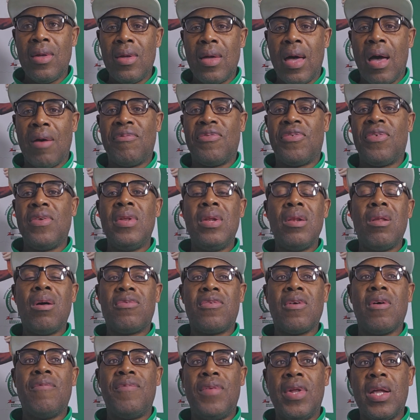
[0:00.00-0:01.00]
I've seen
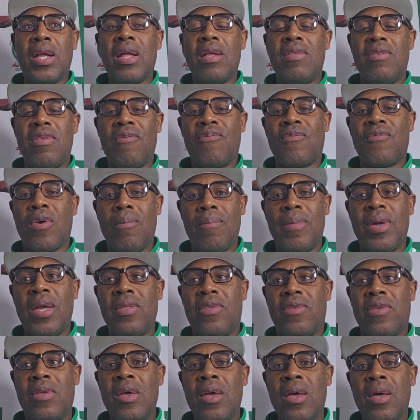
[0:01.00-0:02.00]
lots of negative
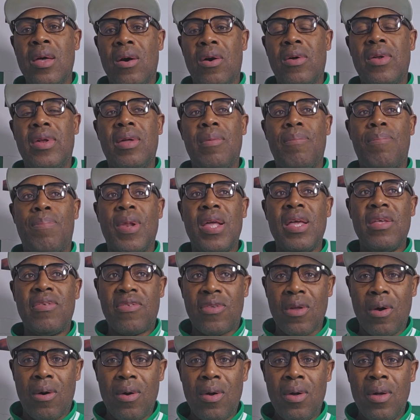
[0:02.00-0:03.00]
comments on the Play
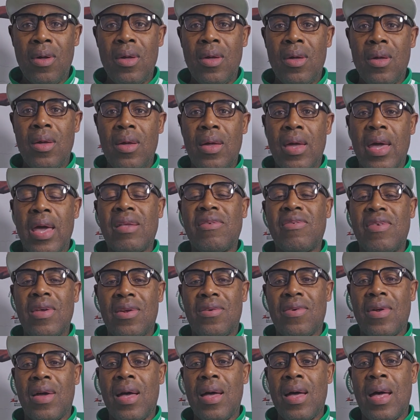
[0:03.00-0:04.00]
Store,
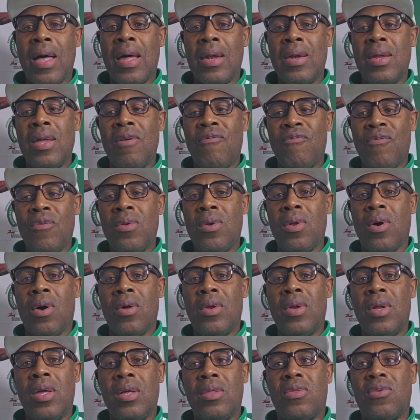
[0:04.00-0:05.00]
etc., and even
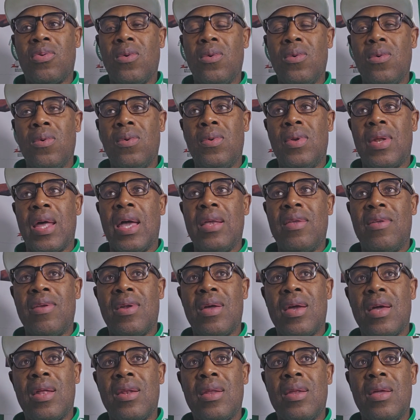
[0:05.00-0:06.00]
on to
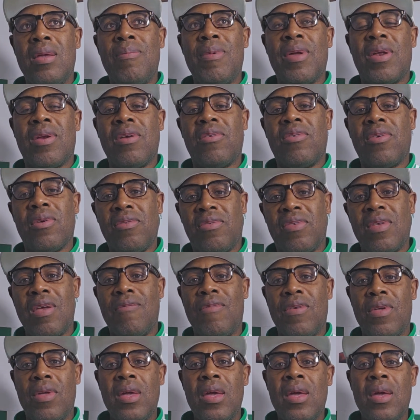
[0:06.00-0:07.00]
Nigerian Immigration
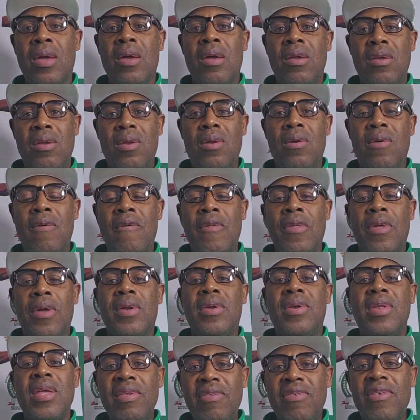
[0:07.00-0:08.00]
Service.
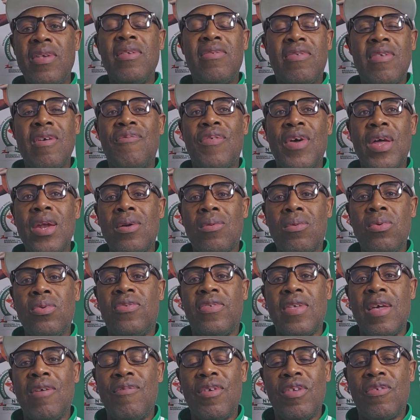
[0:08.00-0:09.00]
This is a very good
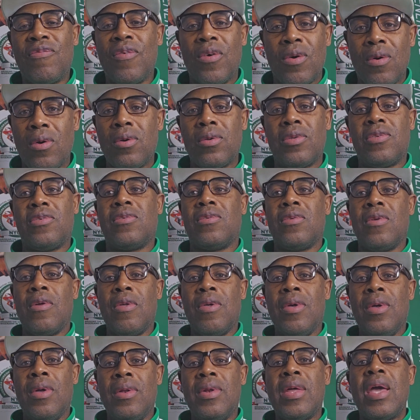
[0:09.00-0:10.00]
service for us.
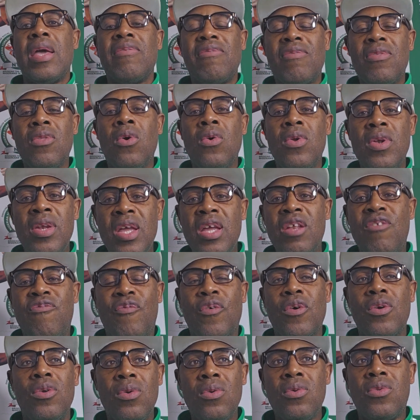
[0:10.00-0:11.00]
There is no need
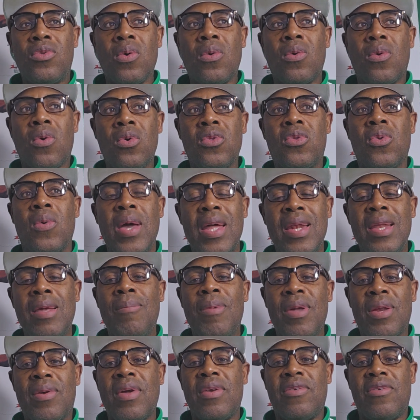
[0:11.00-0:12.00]
for you to go to any
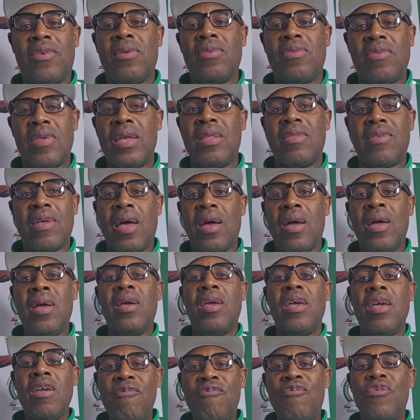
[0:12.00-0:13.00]
immigration center
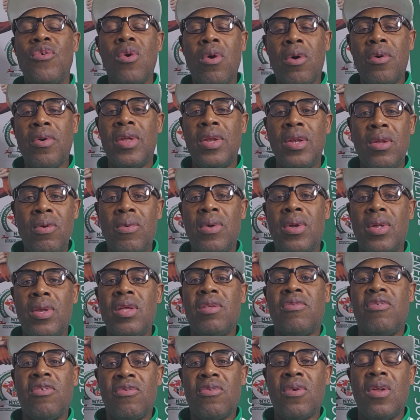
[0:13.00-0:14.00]
if you're renewing.
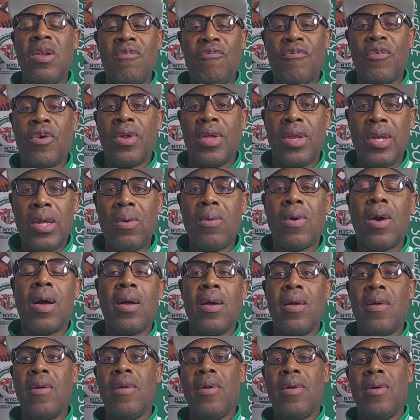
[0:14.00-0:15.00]
This is only for
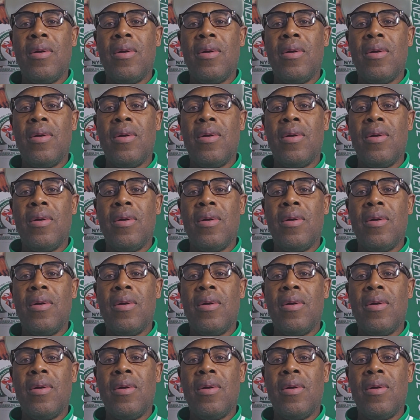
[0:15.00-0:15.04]
renewal.